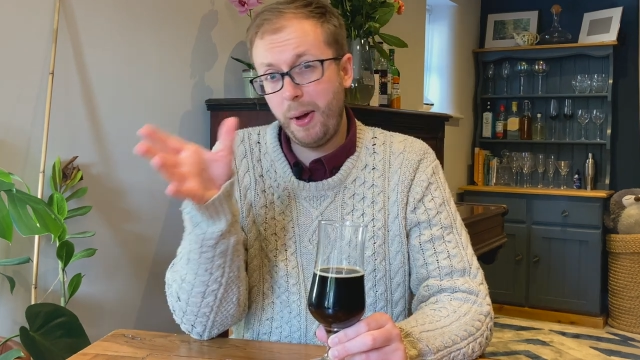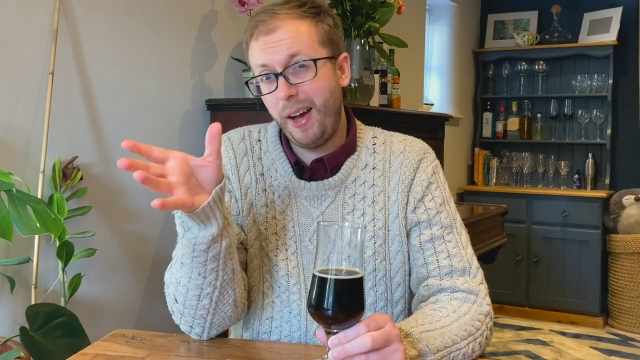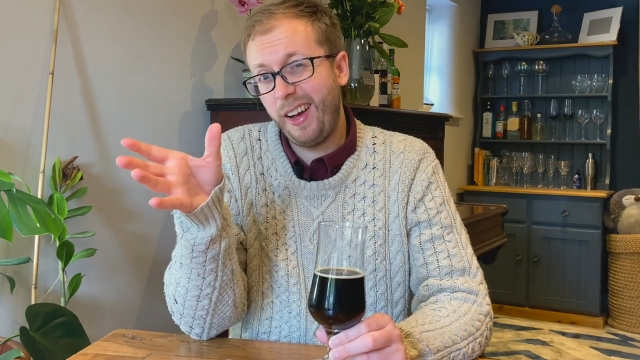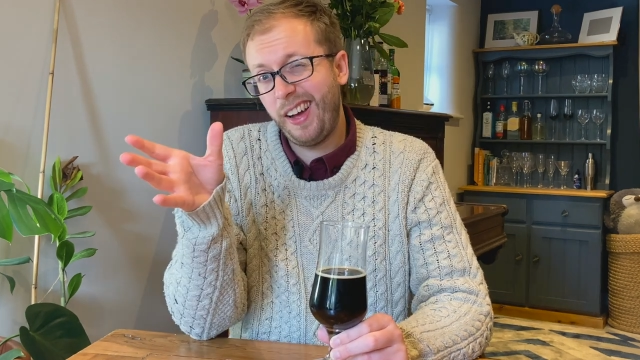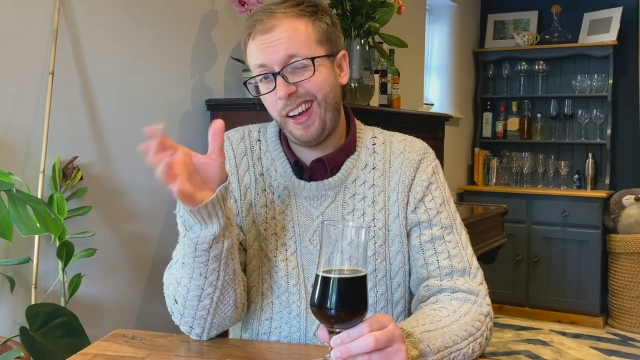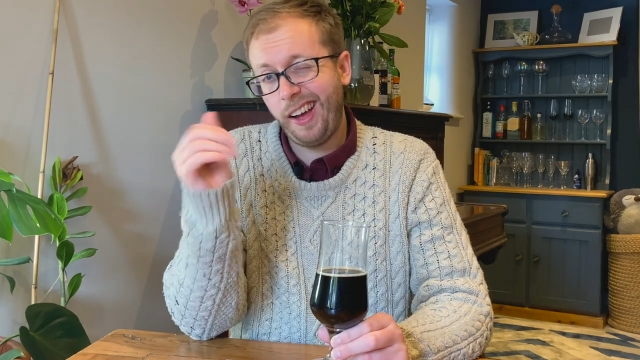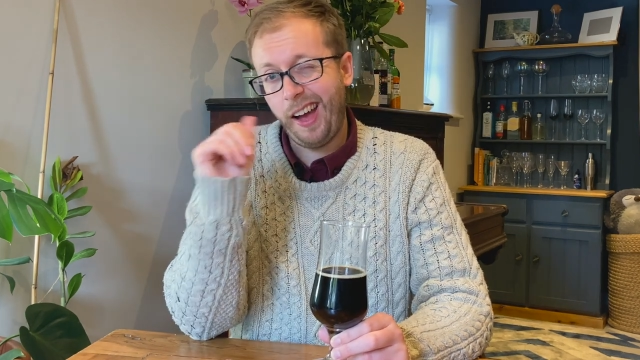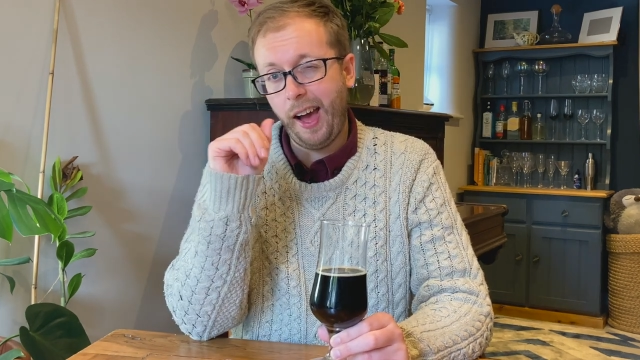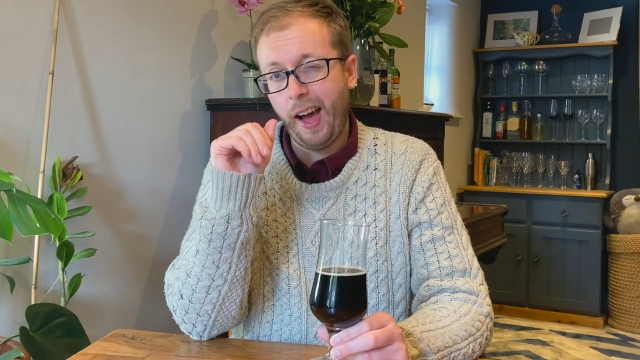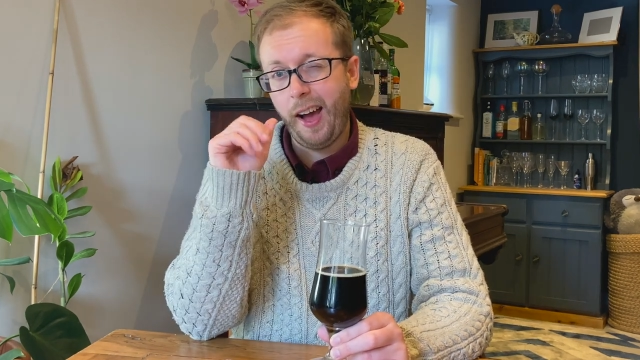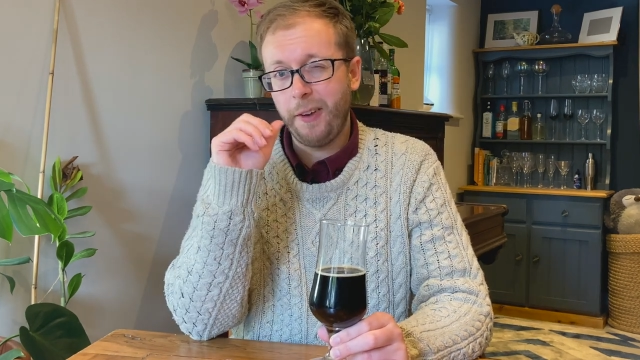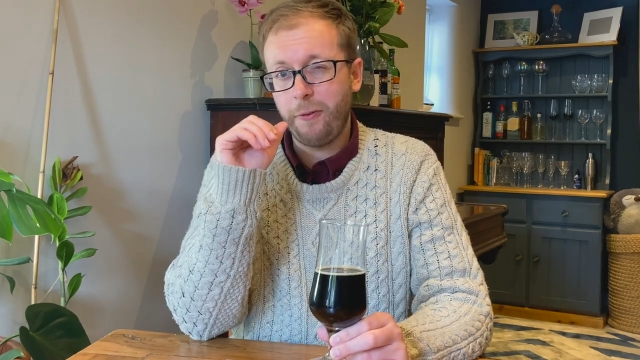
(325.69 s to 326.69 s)
But
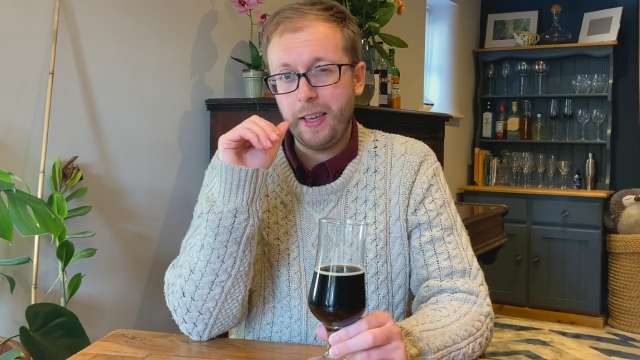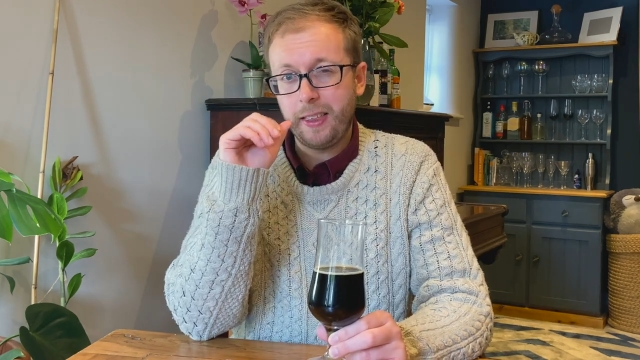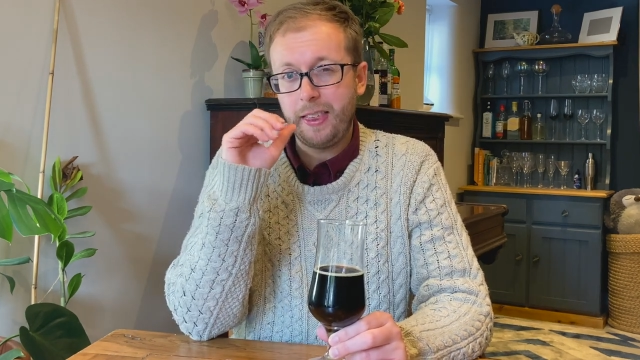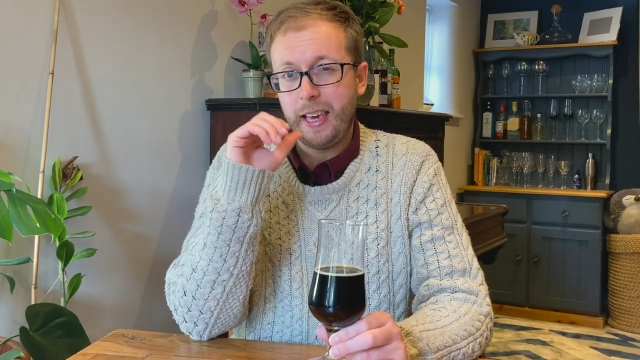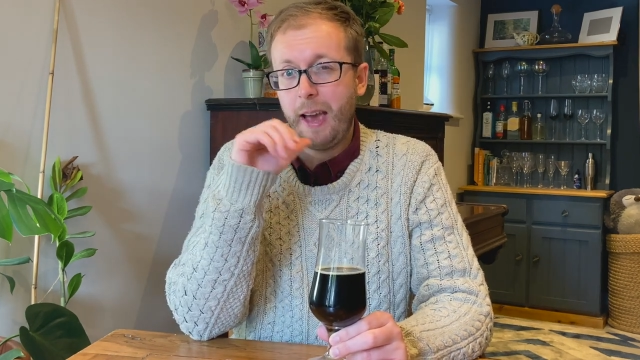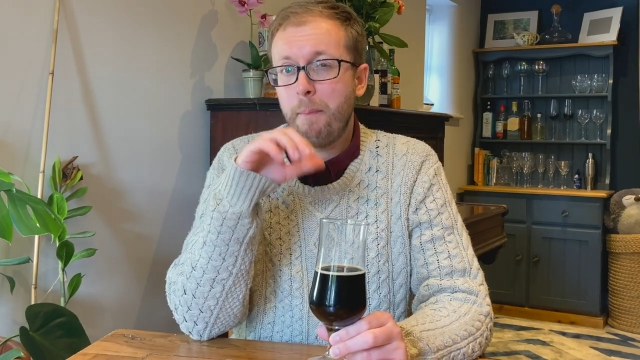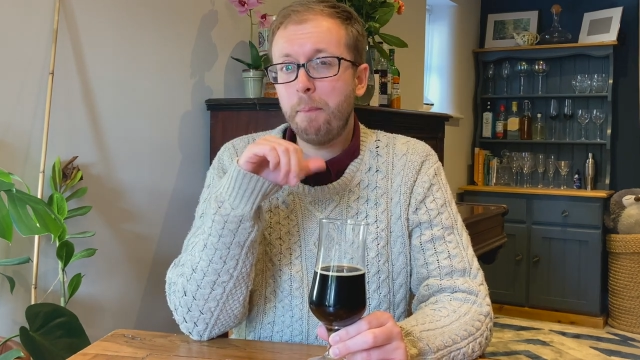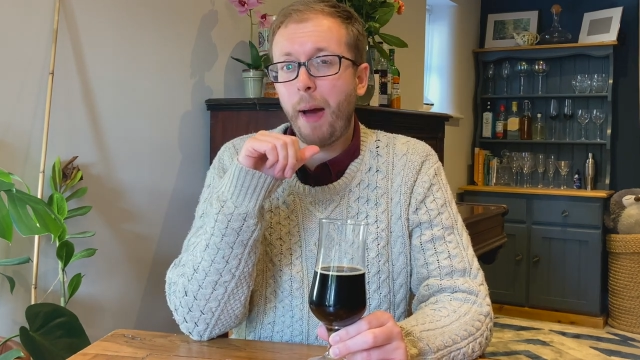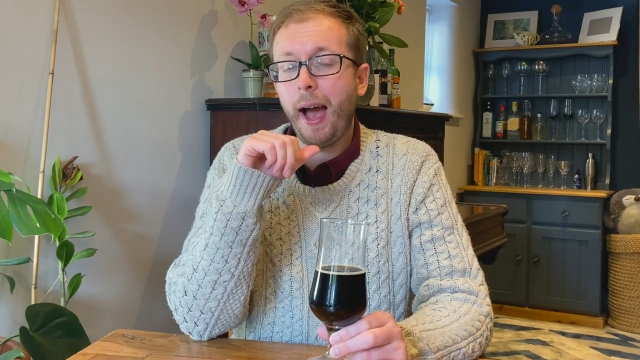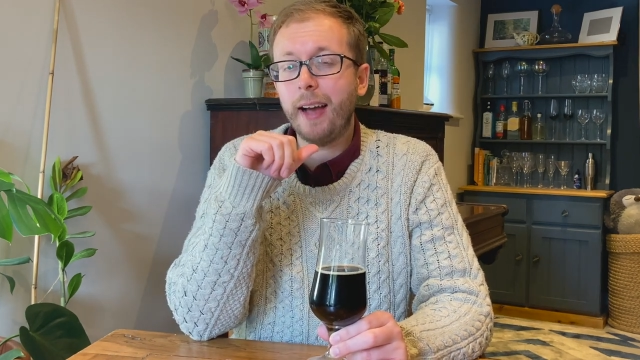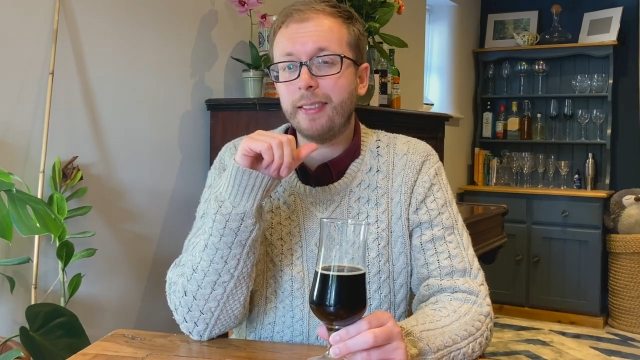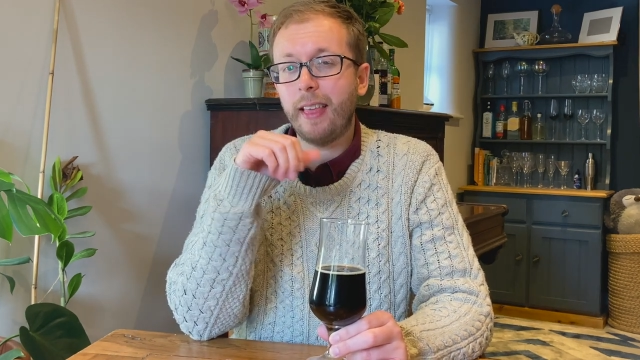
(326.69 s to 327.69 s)
I think the
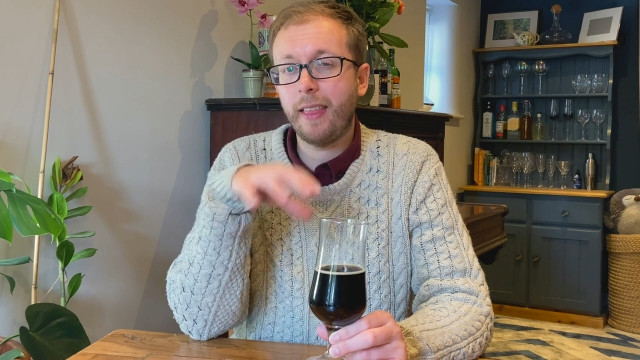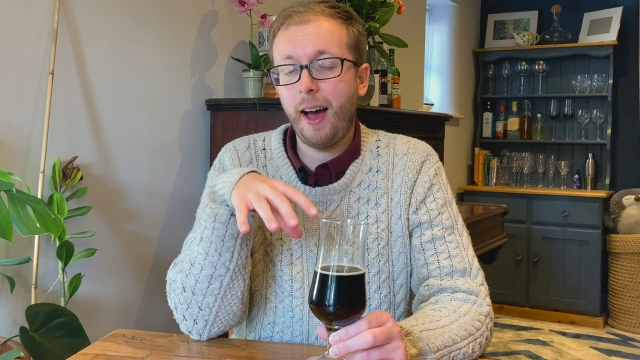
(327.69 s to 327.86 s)
impact that